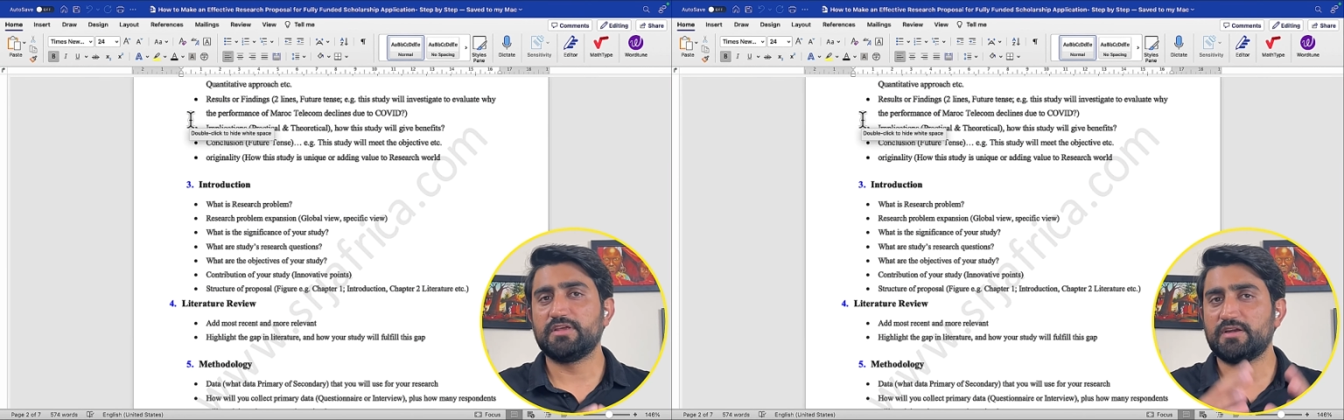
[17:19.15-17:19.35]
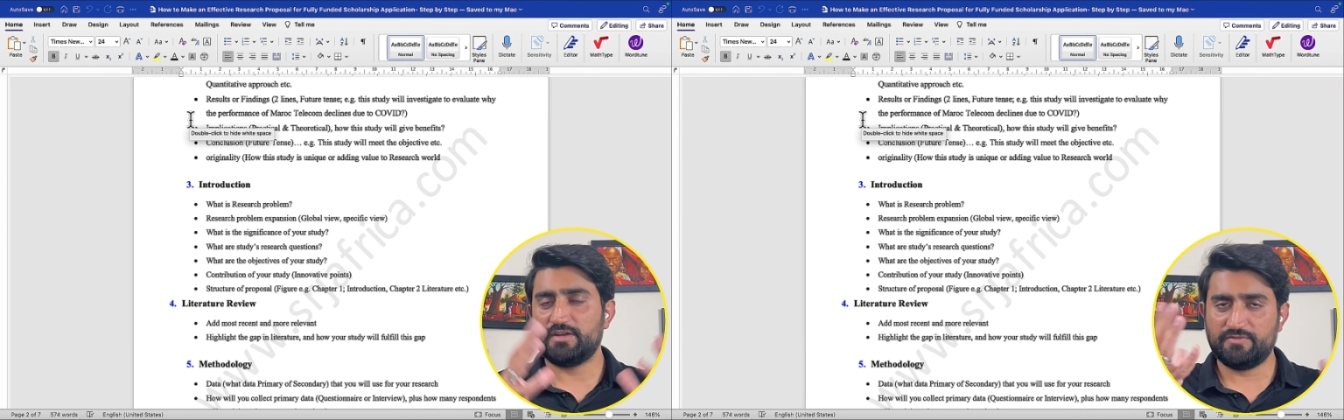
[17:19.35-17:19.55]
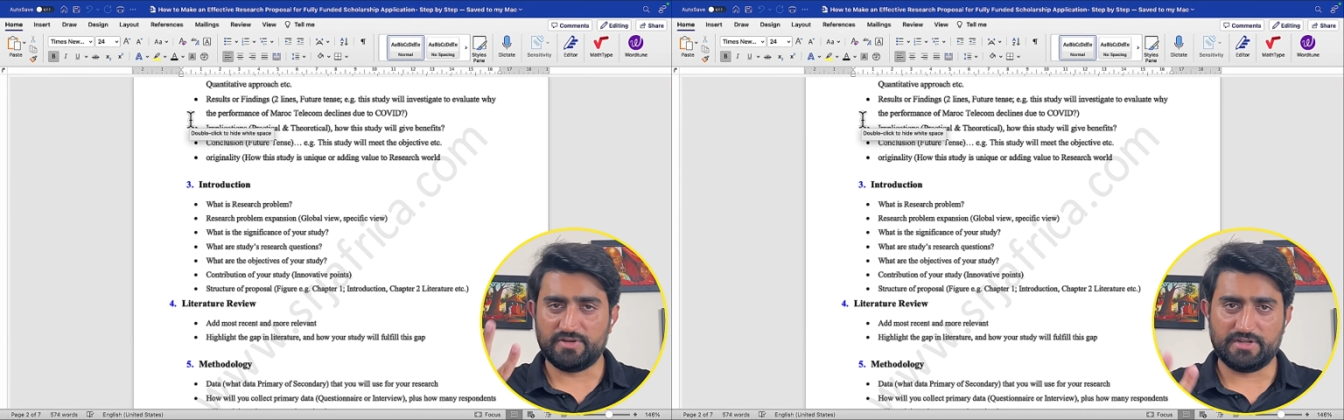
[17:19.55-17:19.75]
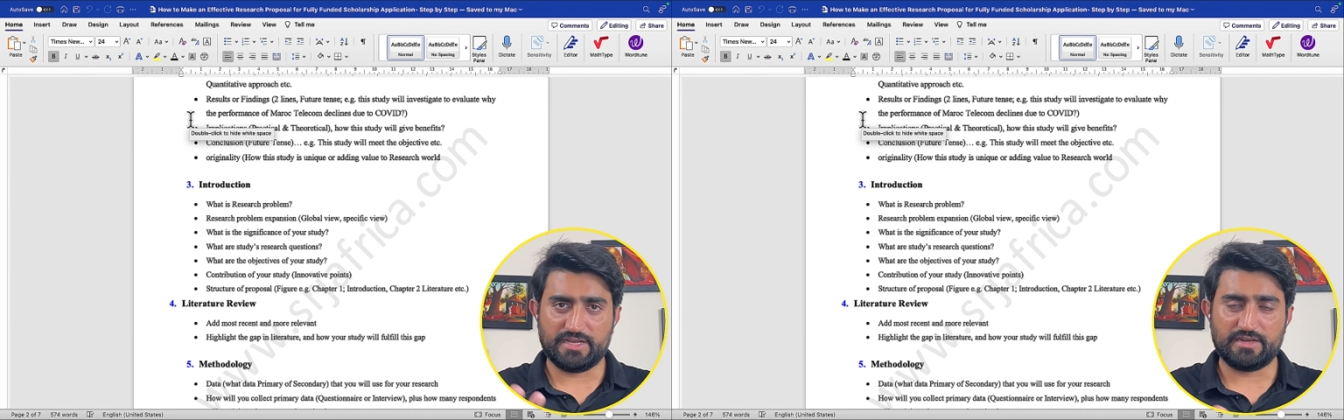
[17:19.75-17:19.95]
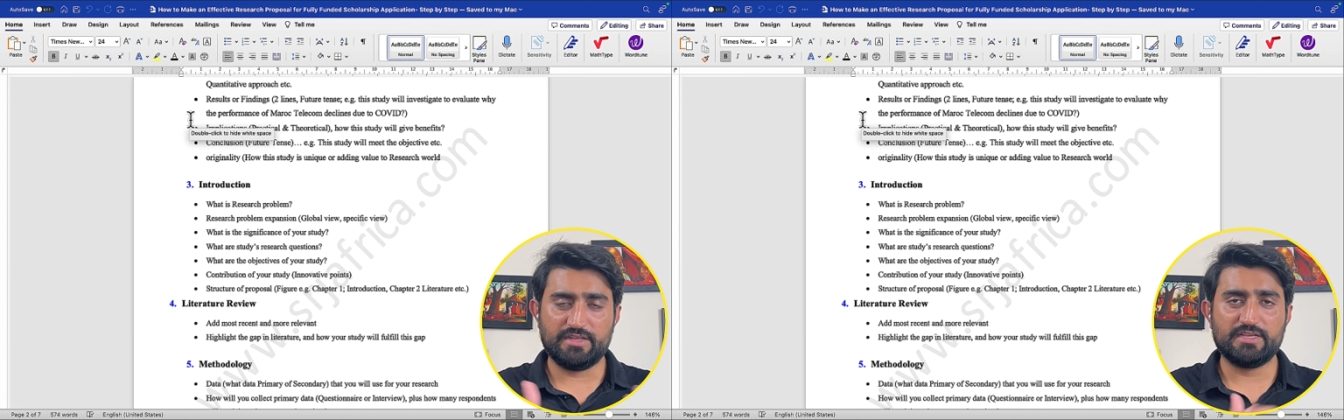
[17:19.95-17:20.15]
There are different
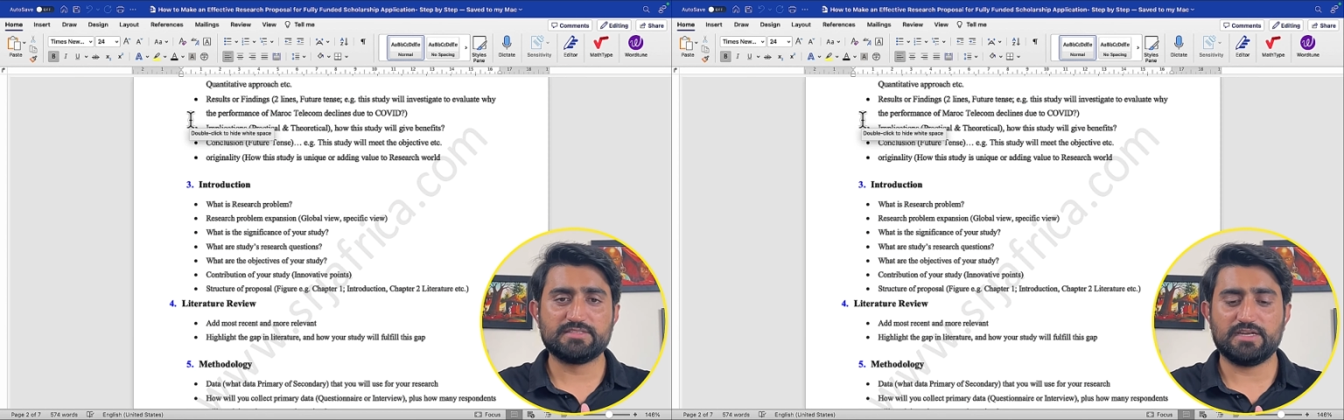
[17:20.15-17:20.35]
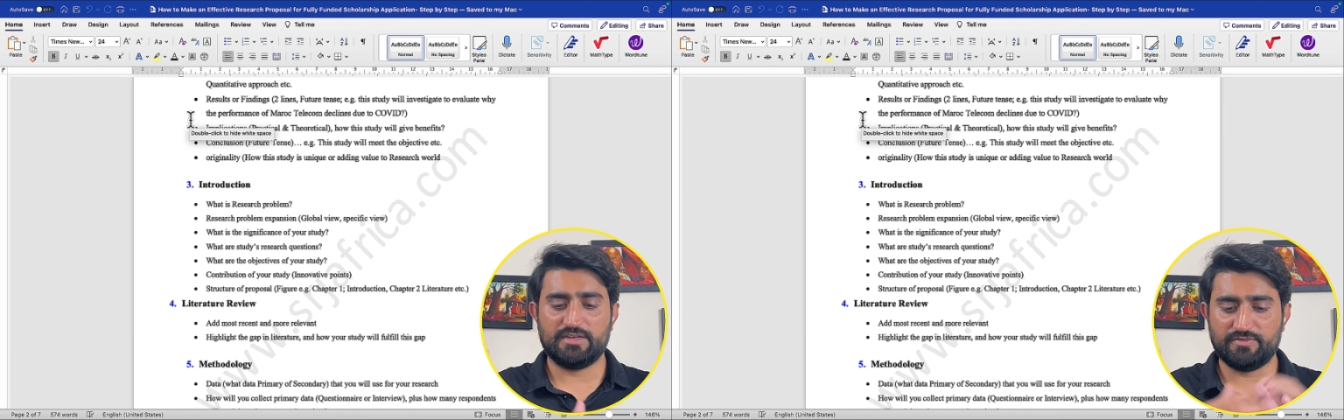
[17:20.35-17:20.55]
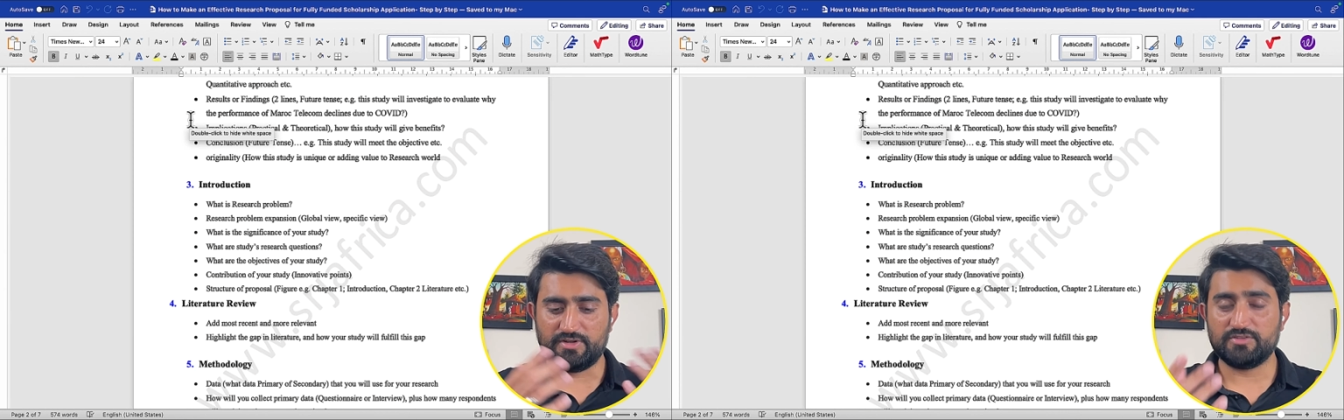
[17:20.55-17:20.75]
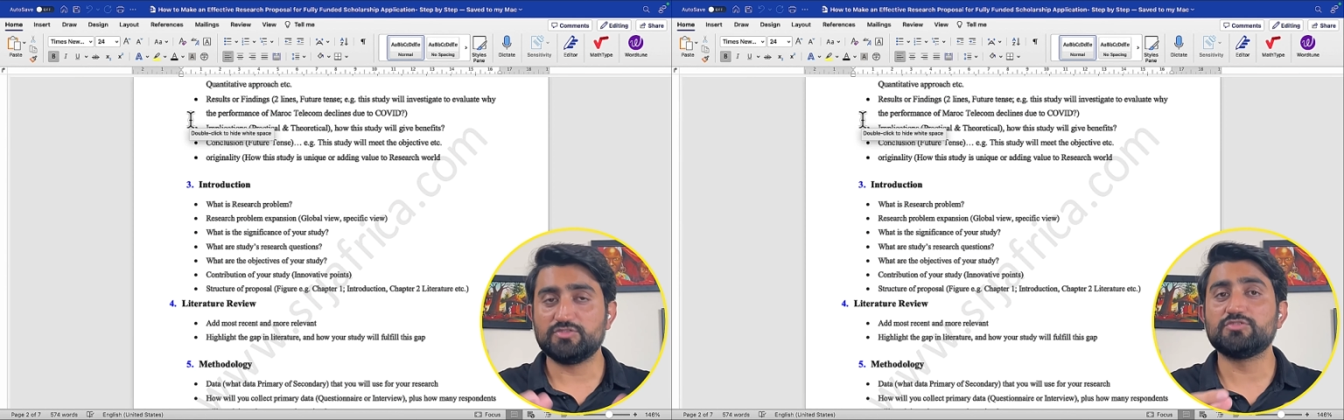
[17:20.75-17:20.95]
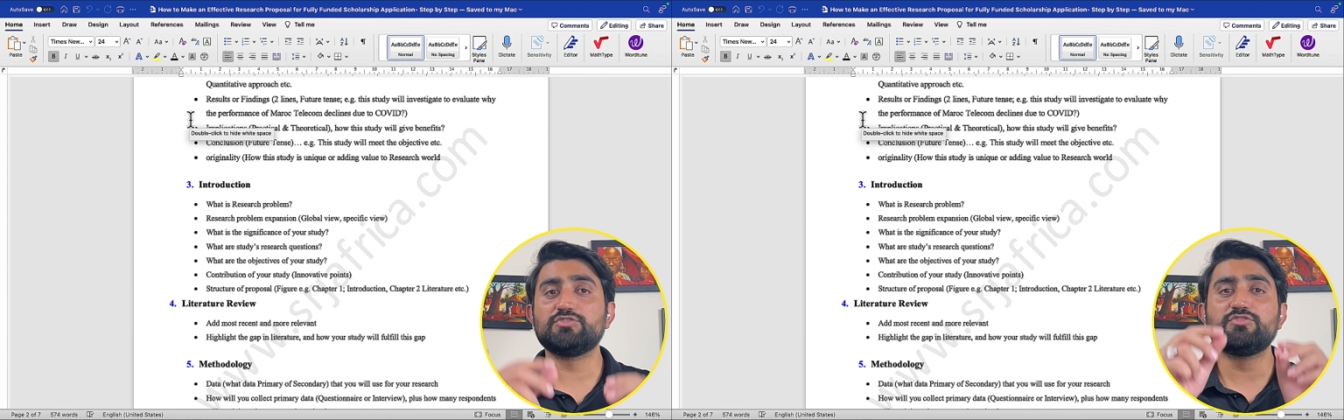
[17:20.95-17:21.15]
techniques, are different.
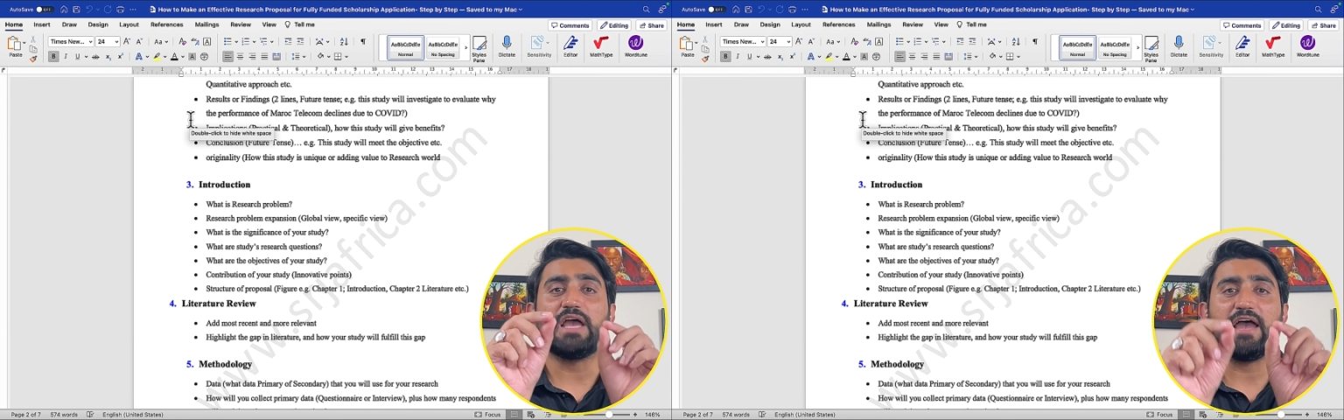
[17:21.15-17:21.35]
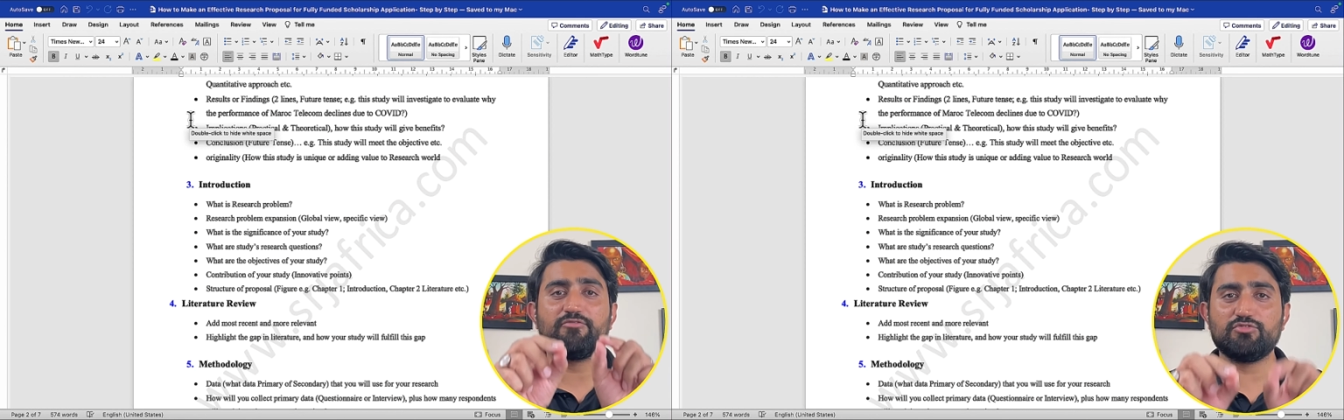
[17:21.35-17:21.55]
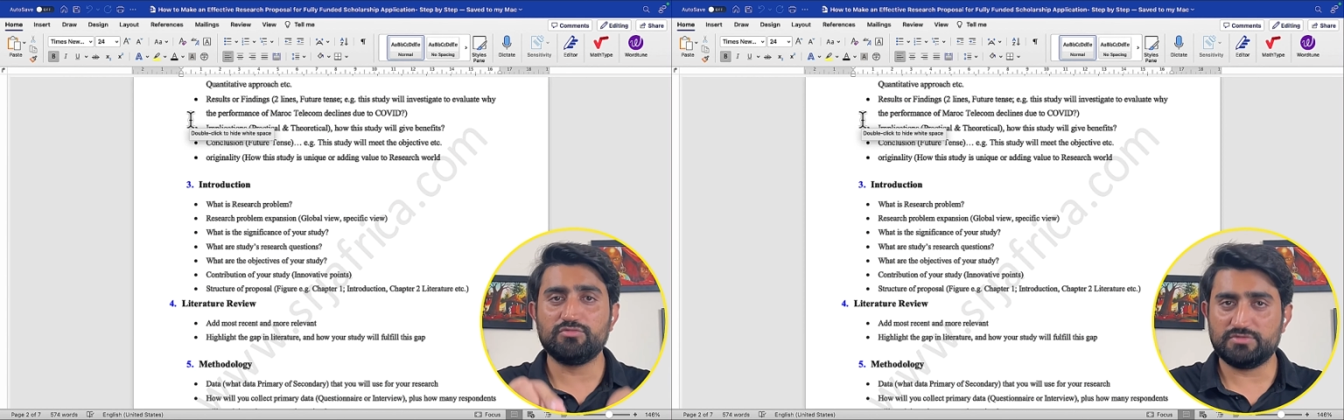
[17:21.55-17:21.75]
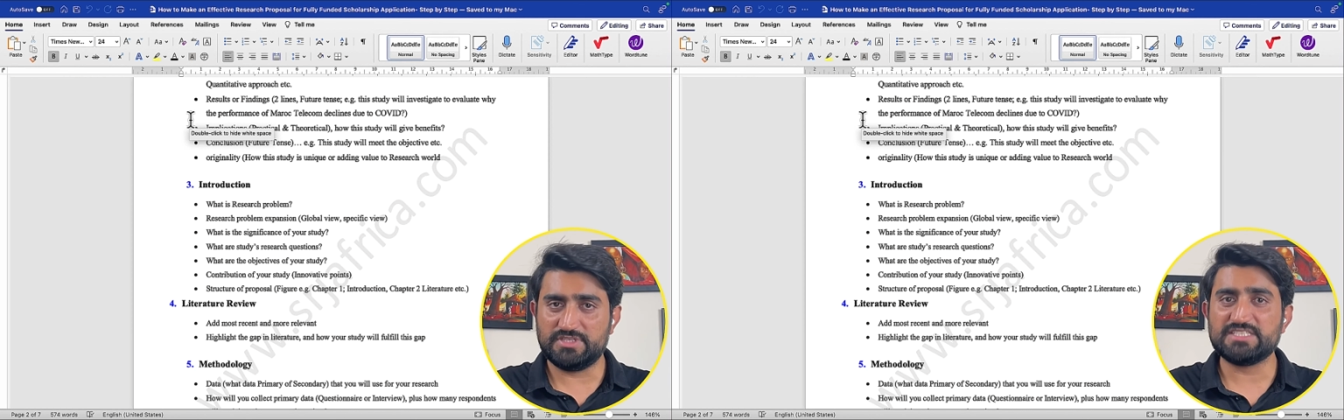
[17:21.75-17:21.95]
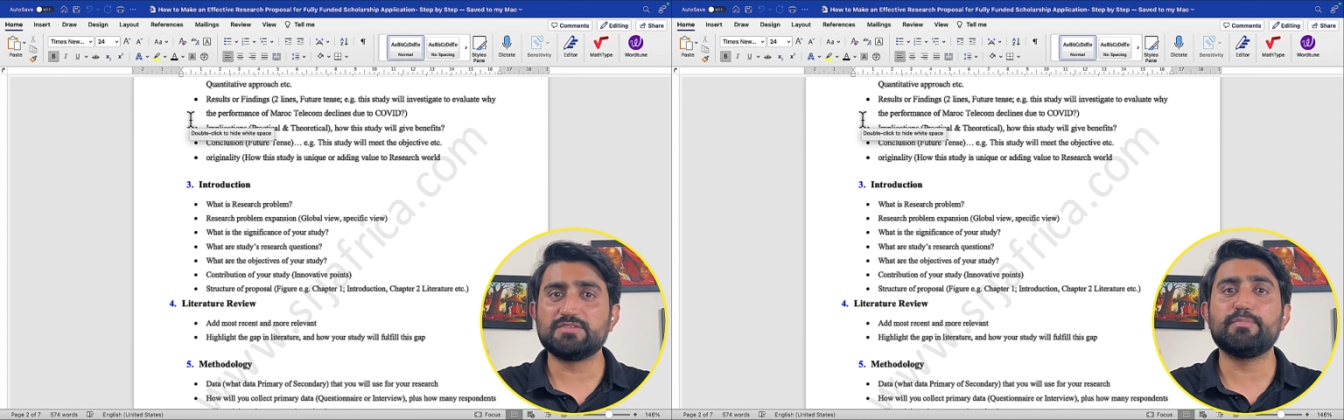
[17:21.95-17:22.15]
So you have to
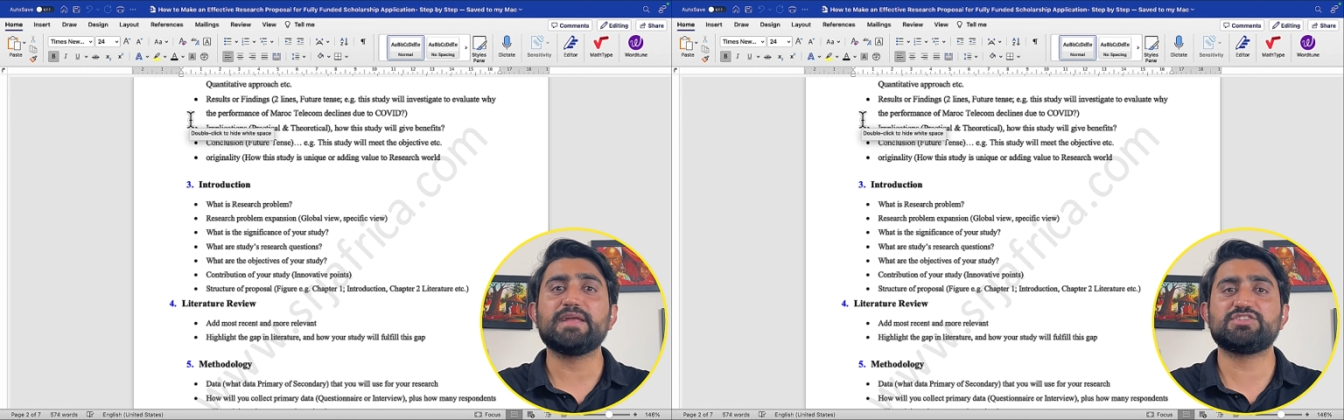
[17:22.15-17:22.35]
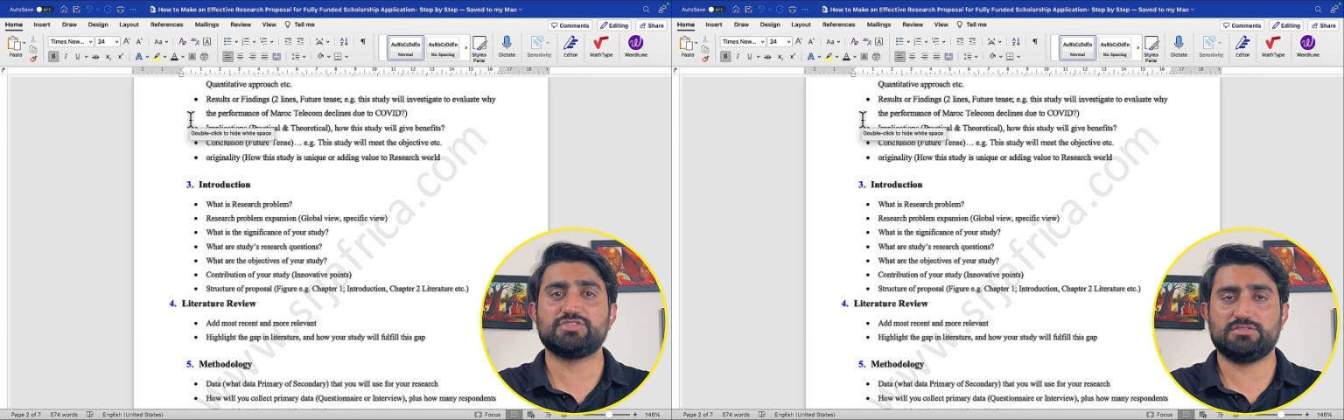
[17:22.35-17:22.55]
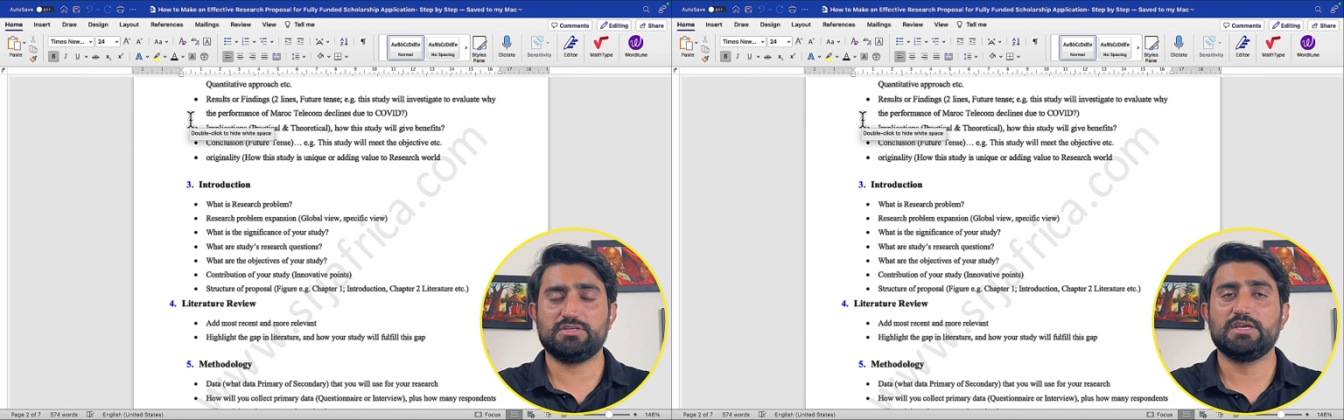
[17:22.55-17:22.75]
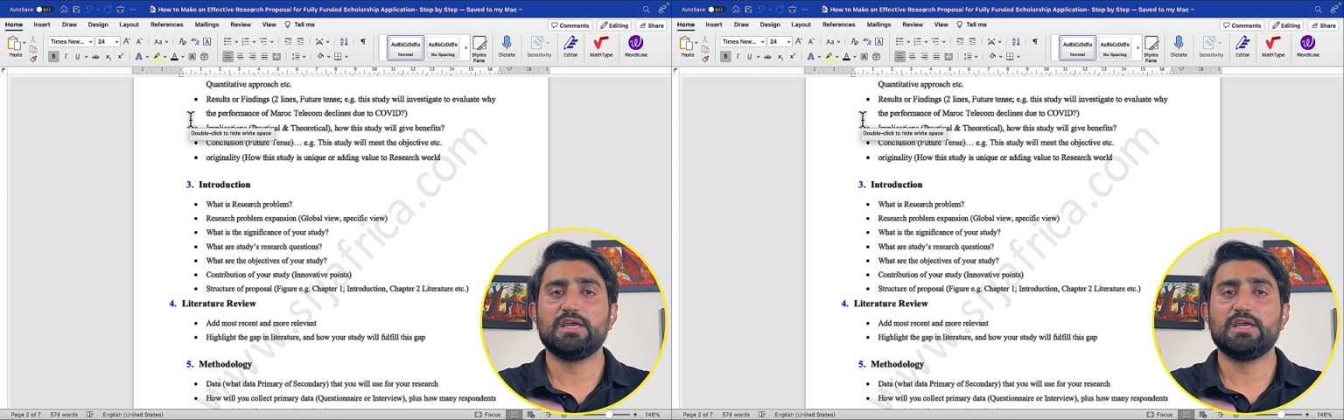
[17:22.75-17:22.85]
just mention